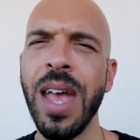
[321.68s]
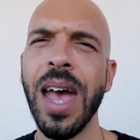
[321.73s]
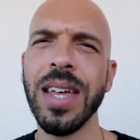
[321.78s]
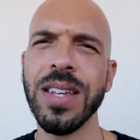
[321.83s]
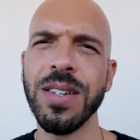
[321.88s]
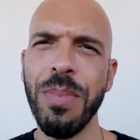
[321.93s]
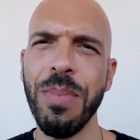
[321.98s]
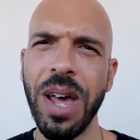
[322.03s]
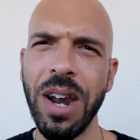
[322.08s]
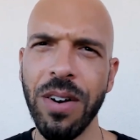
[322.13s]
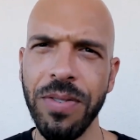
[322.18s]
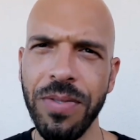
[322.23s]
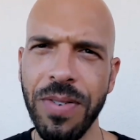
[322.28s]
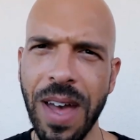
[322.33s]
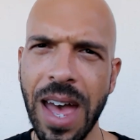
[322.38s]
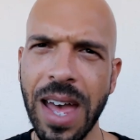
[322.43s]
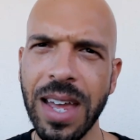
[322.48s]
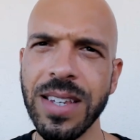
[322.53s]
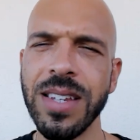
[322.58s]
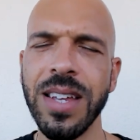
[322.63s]
As a matter of
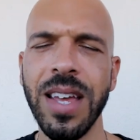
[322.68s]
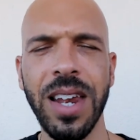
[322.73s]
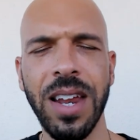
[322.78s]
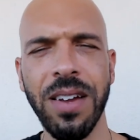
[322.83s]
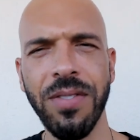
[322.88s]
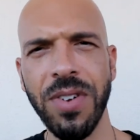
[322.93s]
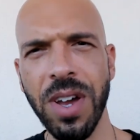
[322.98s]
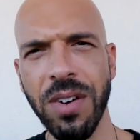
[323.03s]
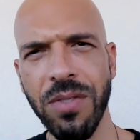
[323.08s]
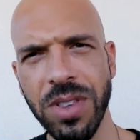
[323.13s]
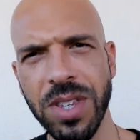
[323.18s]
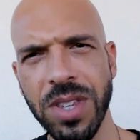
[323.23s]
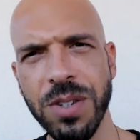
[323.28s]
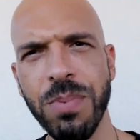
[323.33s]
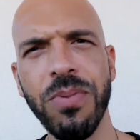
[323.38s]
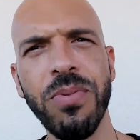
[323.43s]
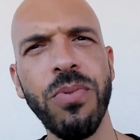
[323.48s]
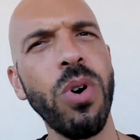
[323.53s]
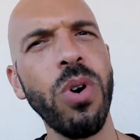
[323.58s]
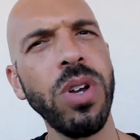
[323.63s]
fact, and I've covered
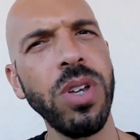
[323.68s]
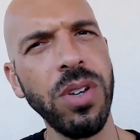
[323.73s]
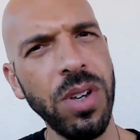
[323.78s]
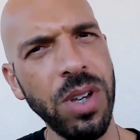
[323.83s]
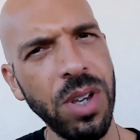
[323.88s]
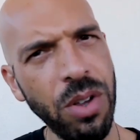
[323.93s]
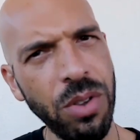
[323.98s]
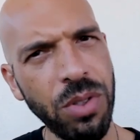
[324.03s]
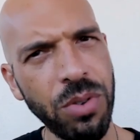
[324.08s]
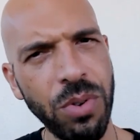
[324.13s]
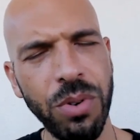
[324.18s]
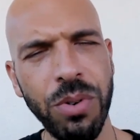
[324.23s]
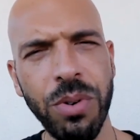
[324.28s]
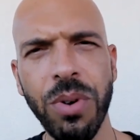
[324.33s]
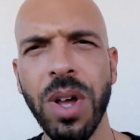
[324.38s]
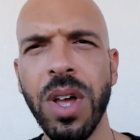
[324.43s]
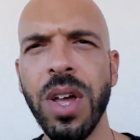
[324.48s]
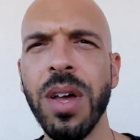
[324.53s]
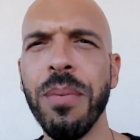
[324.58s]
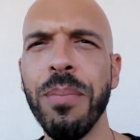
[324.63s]
this before, you could go
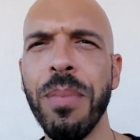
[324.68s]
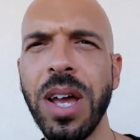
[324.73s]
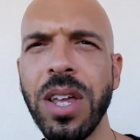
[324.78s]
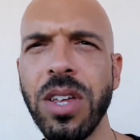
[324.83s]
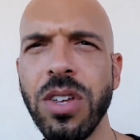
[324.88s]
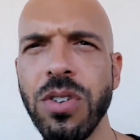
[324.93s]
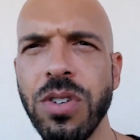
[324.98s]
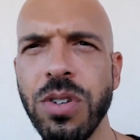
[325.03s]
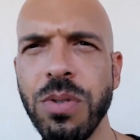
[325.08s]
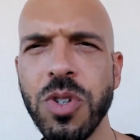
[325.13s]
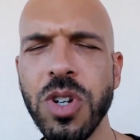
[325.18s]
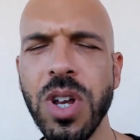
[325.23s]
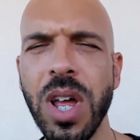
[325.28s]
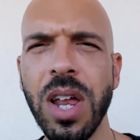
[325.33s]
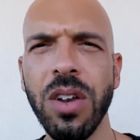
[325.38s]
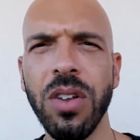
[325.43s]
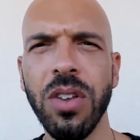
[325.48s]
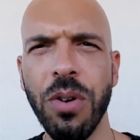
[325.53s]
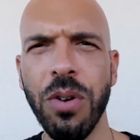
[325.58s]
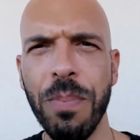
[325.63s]
through my YouTube
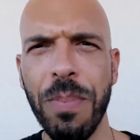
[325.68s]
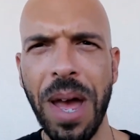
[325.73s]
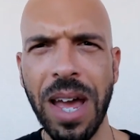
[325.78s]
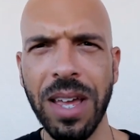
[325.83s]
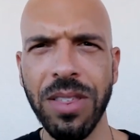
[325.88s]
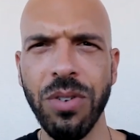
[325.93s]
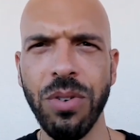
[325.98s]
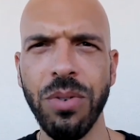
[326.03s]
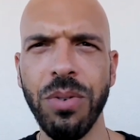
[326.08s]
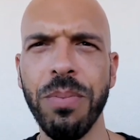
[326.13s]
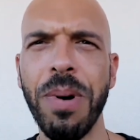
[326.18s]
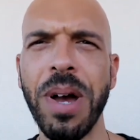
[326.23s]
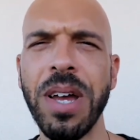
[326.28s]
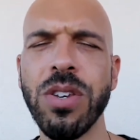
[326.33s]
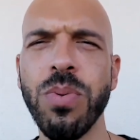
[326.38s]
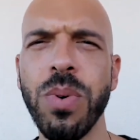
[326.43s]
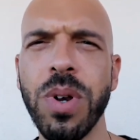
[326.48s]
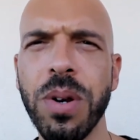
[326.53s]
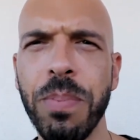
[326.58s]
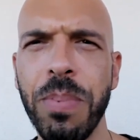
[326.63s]
channel or back through my
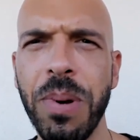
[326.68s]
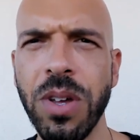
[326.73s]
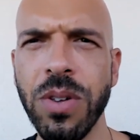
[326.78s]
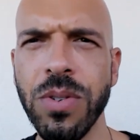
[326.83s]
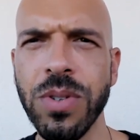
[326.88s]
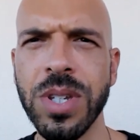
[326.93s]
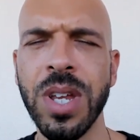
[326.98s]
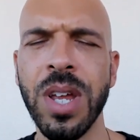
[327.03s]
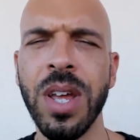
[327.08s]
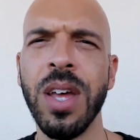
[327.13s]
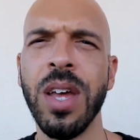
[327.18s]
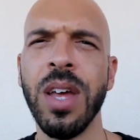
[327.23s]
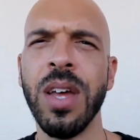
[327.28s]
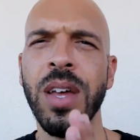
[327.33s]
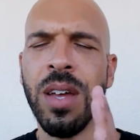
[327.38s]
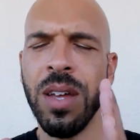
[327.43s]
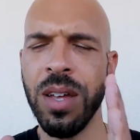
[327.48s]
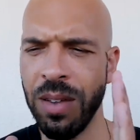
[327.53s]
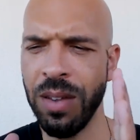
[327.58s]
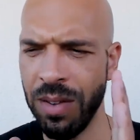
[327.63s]
Twitter posts,
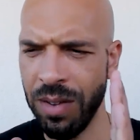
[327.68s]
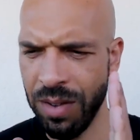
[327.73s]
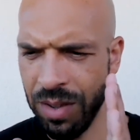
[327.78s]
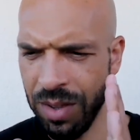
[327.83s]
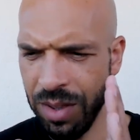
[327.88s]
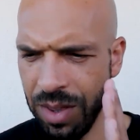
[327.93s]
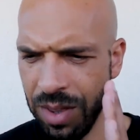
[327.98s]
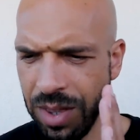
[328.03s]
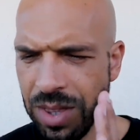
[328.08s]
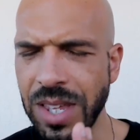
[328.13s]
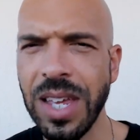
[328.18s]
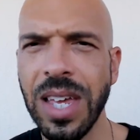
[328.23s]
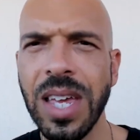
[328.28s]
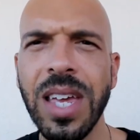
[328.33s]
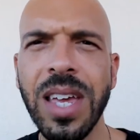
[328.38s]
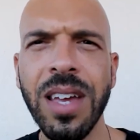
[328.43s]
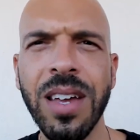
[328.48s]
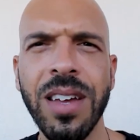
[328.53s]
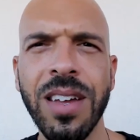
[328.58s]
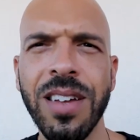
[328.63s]

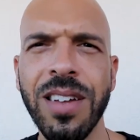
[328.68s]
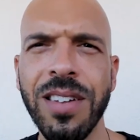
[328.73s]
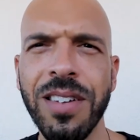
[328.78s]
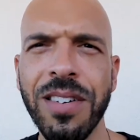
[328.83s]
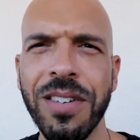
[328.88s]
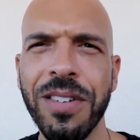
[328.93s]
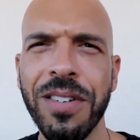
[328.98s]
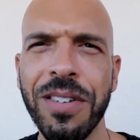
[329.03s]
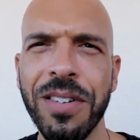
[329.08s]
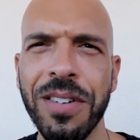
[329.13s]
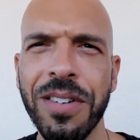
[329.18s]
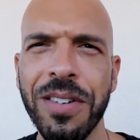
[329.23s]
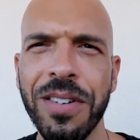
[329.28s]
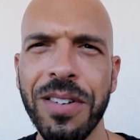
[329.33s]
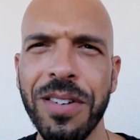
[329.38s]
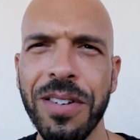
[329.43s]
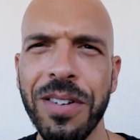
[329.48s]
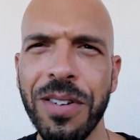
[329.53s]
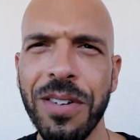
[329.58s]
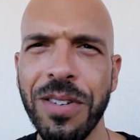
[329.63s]
the
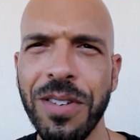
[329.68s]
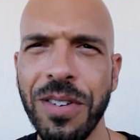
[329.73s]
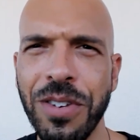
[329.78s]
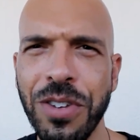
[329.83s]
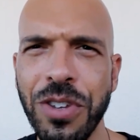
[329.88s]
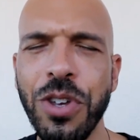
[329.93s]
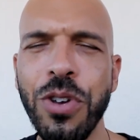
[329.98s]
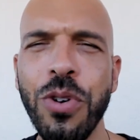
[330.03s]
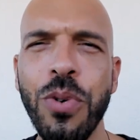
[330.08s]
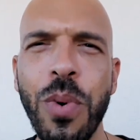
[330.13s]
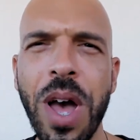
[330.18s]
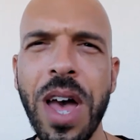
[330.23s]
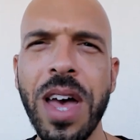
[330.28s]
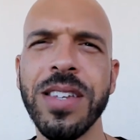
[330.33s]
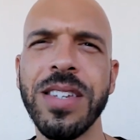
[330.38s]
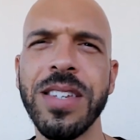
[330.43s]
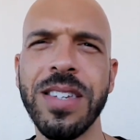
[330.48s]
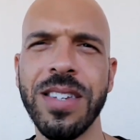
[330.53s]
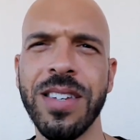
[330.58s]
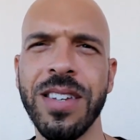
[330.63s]

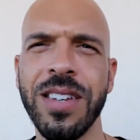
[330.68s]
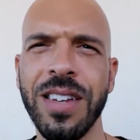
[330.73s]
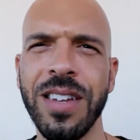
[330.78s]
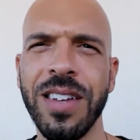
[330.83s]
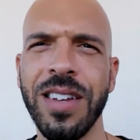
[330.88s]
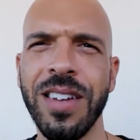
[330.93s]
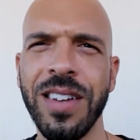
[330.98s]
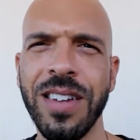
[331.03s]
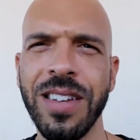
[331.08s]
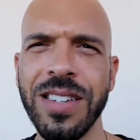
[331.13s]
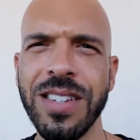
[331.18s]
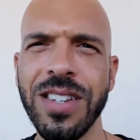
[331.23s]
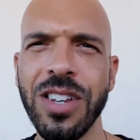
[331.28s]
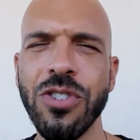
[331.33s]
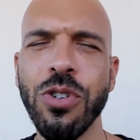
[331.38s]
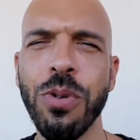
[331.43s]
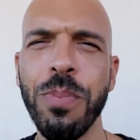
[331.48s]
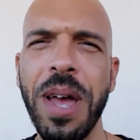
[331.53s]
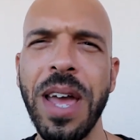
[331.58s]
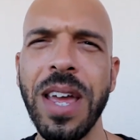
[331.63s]
US
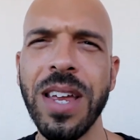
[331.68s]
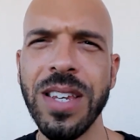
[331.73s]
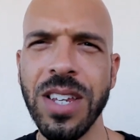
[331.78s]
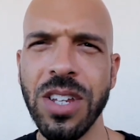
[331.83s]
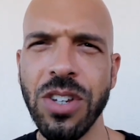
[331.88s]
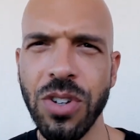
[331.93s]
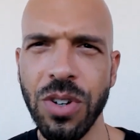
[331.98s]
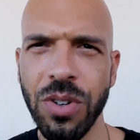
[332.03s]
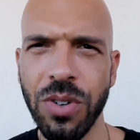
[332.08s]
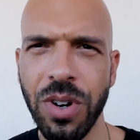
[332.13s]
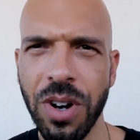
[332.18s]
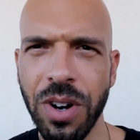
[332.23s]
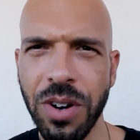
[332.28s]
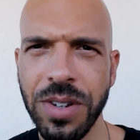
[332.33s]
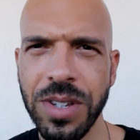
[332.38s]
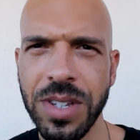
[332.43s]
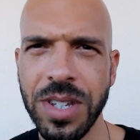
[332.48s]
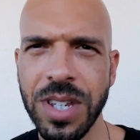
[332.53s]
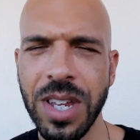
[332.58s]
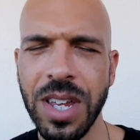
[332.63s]
central bank digital
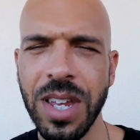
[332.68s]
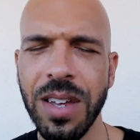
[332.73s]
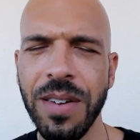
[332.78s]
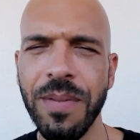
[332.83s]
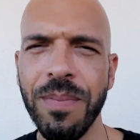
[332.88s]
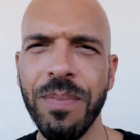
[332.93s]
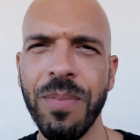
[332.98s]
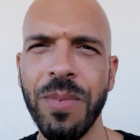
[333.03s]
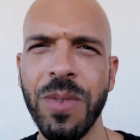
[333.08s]
currency